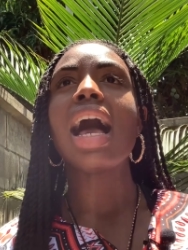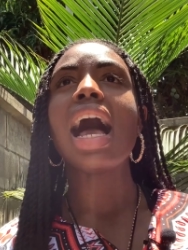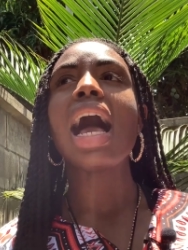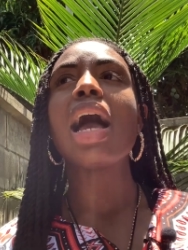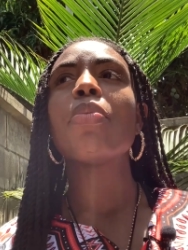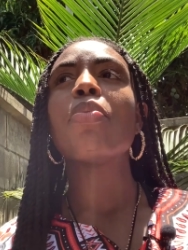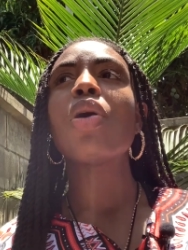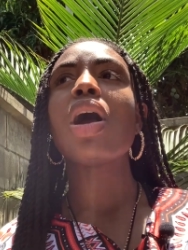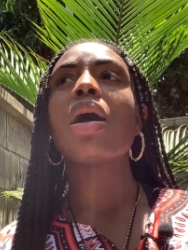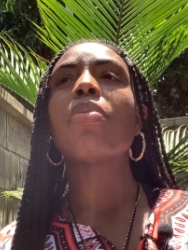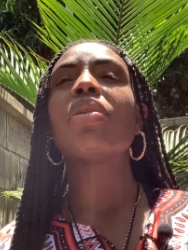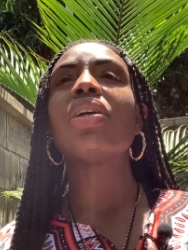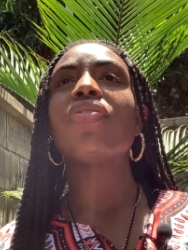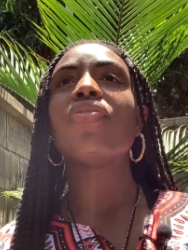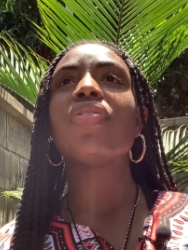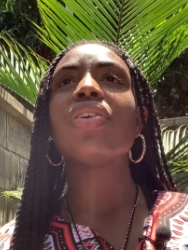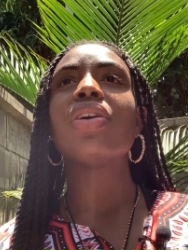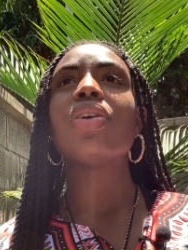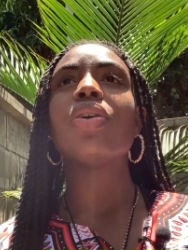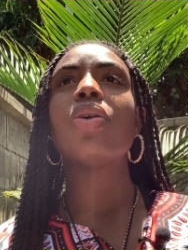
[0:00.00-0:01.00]
I probably
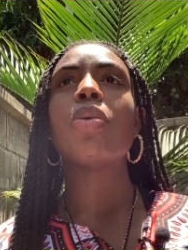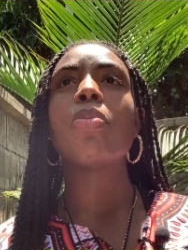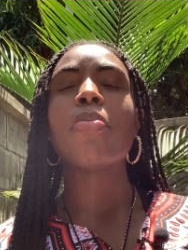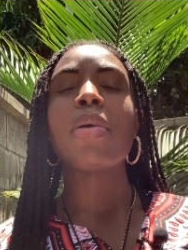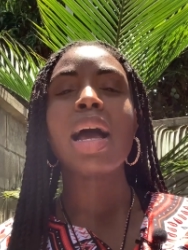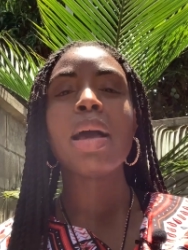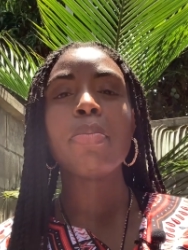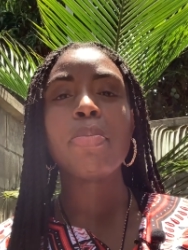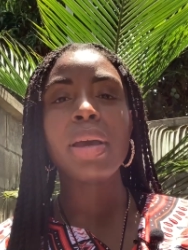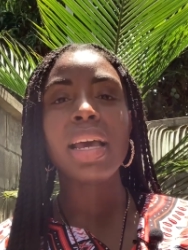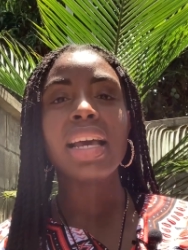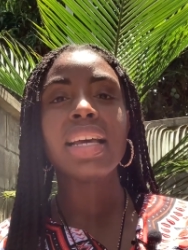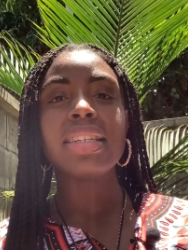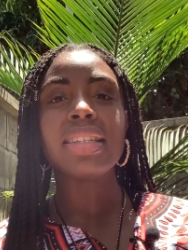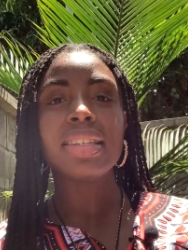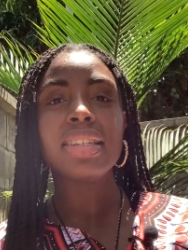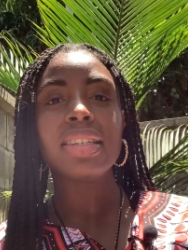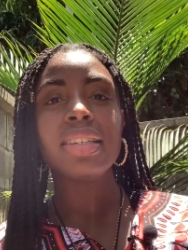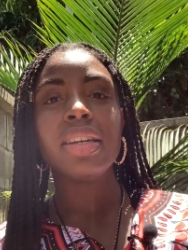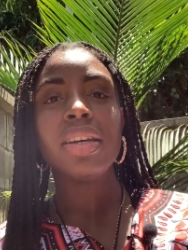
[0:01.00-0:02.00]
feel my
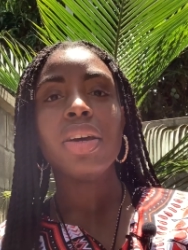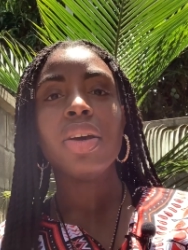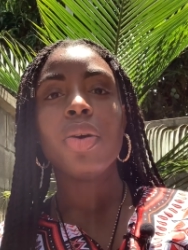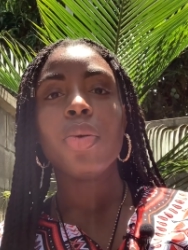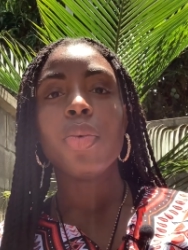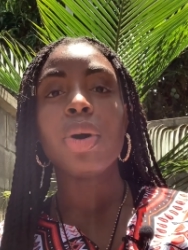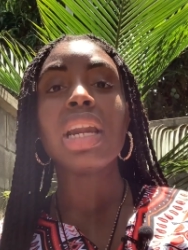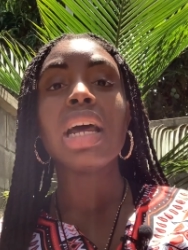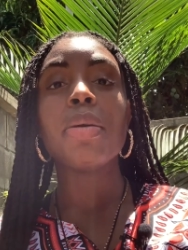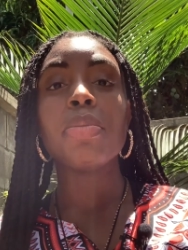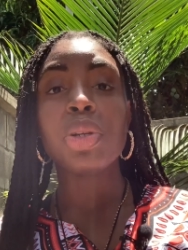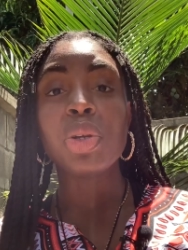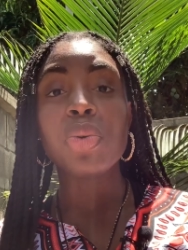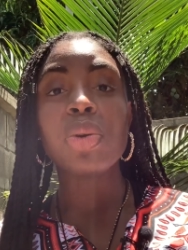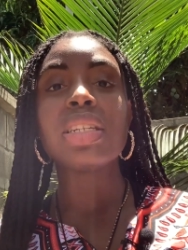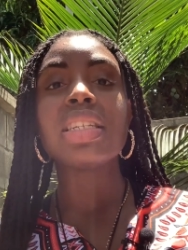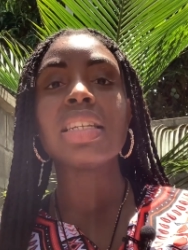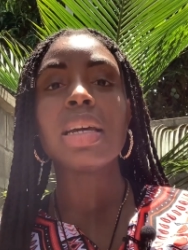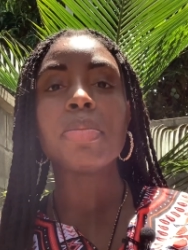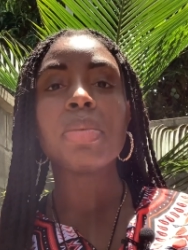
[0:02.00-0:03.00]
best when I'm doing
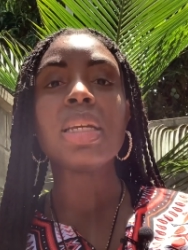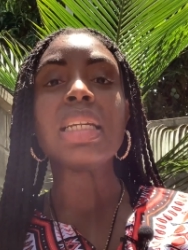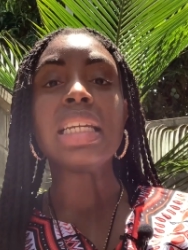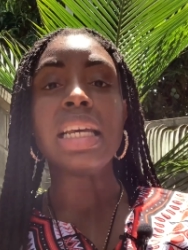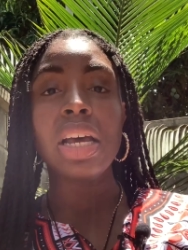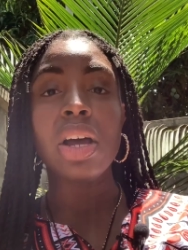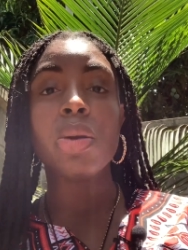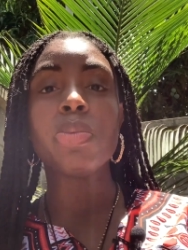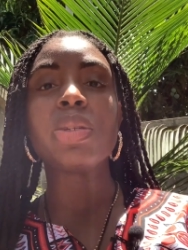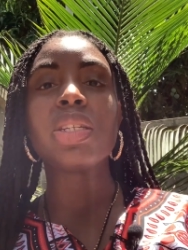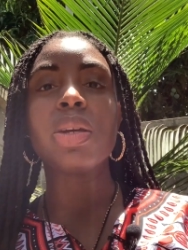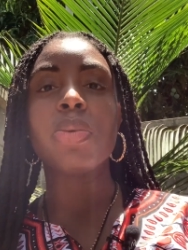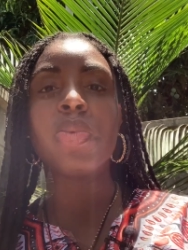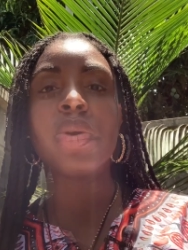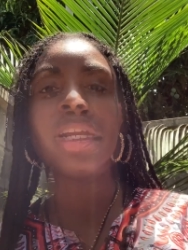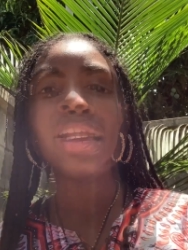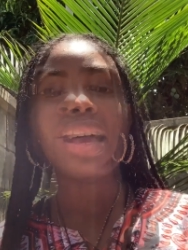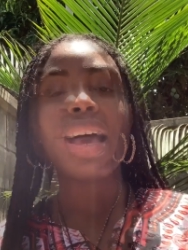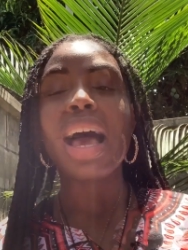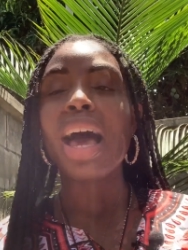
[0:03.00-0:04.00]
something to help
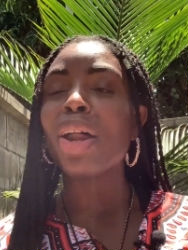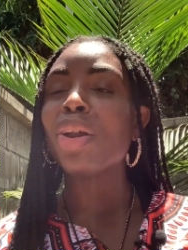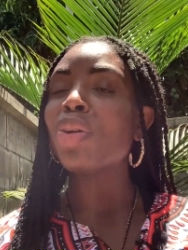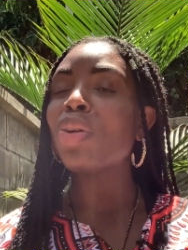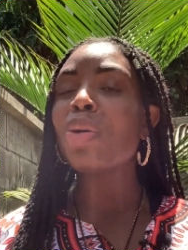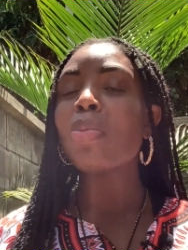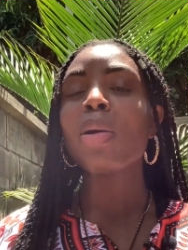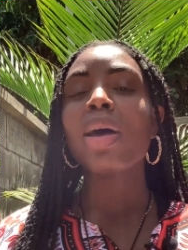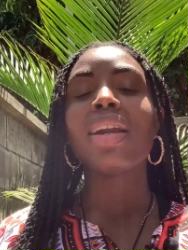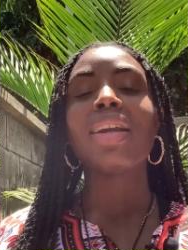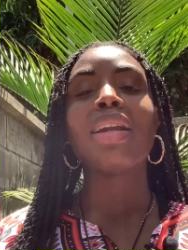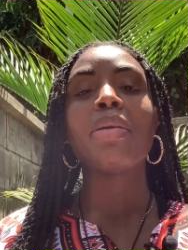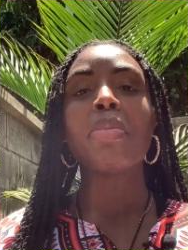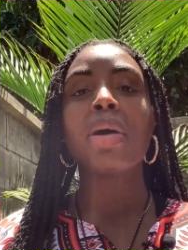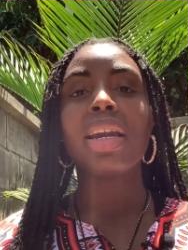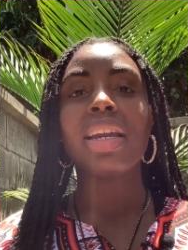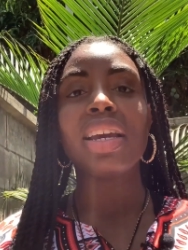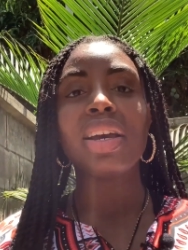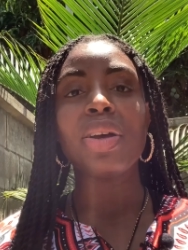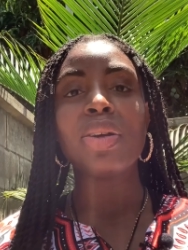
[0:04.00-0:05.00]
someone else. I don't know about
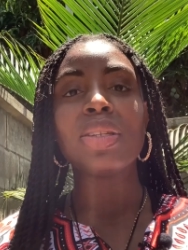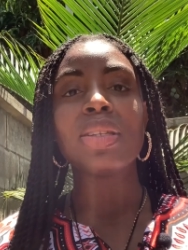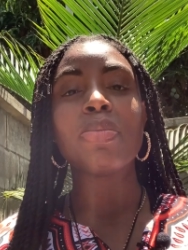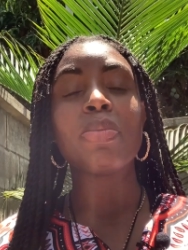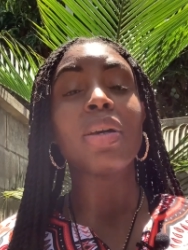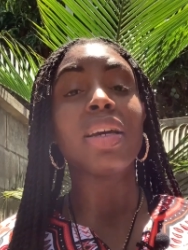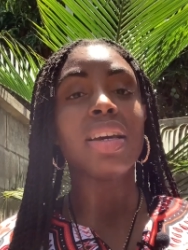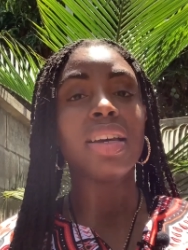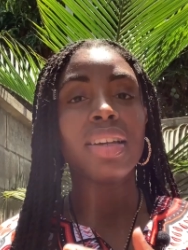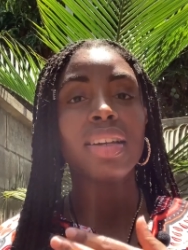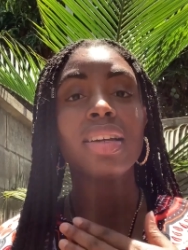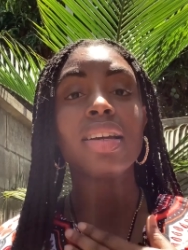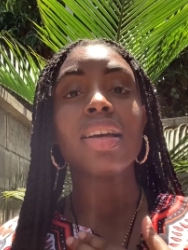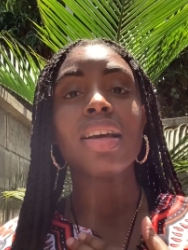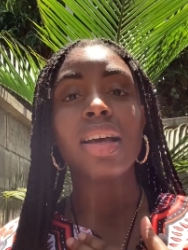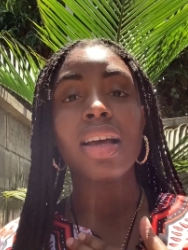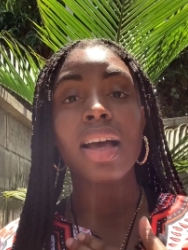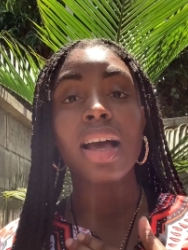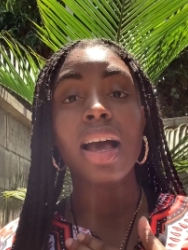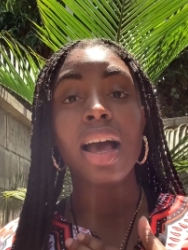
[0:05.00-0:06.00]
anybody else, but
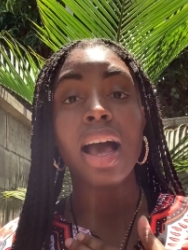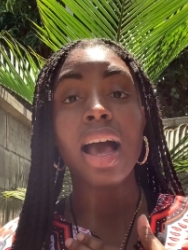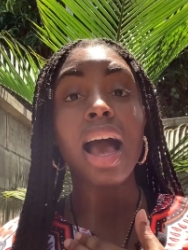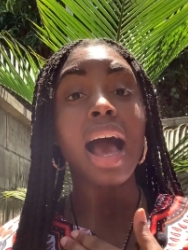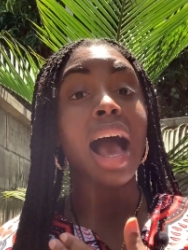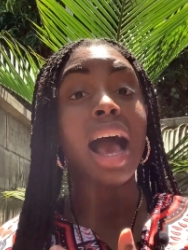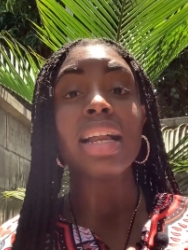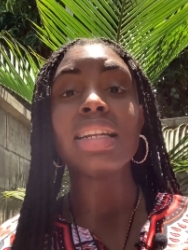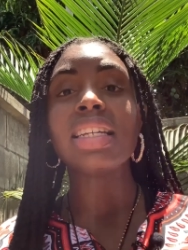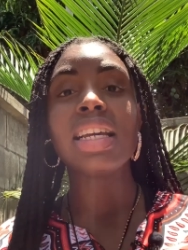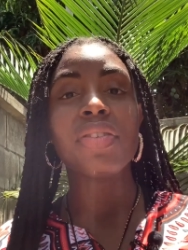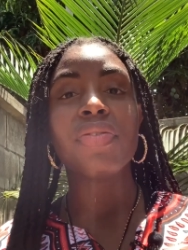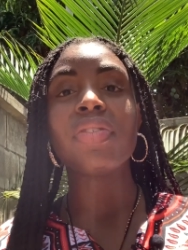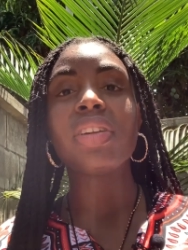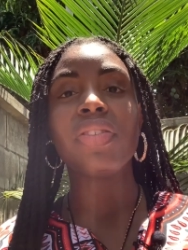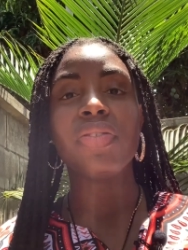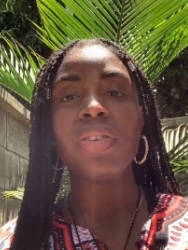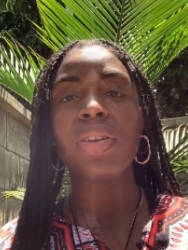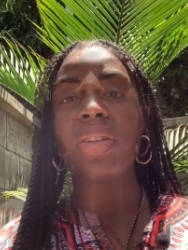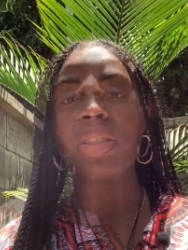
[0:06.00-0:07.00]
I definitely
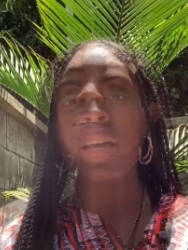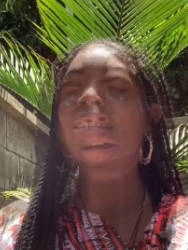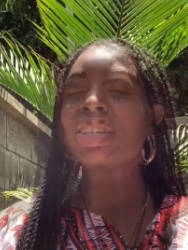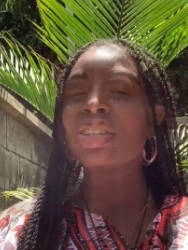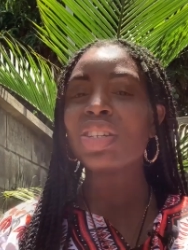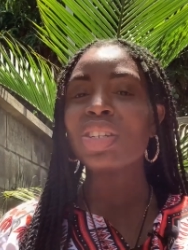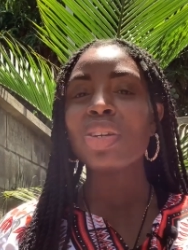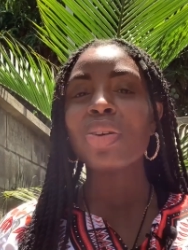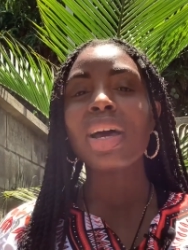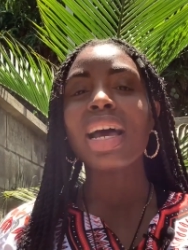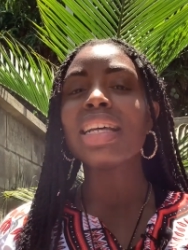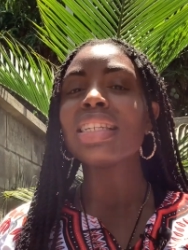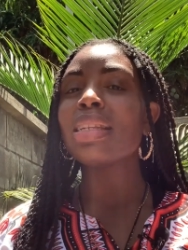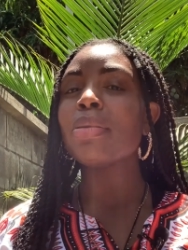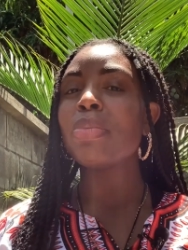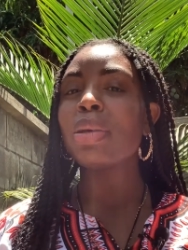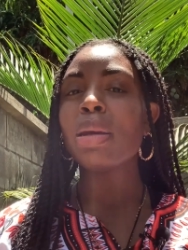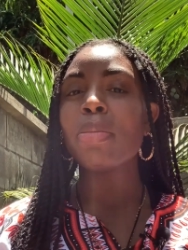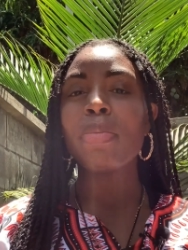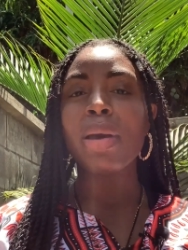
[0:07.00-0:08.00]
feel that it way. Still has to
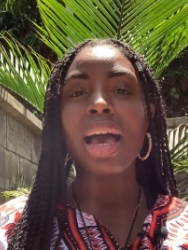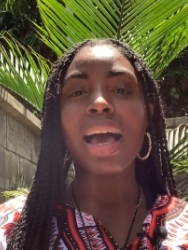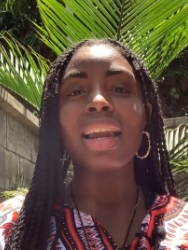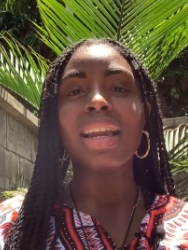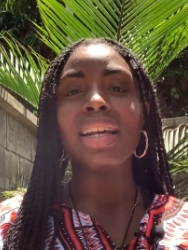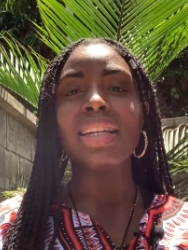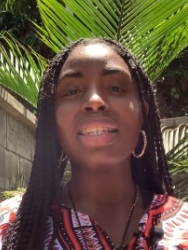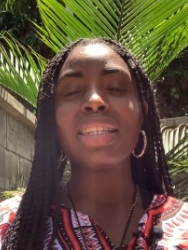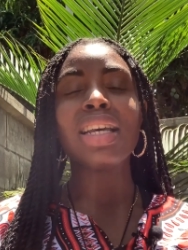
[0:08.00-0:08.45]
be a balance.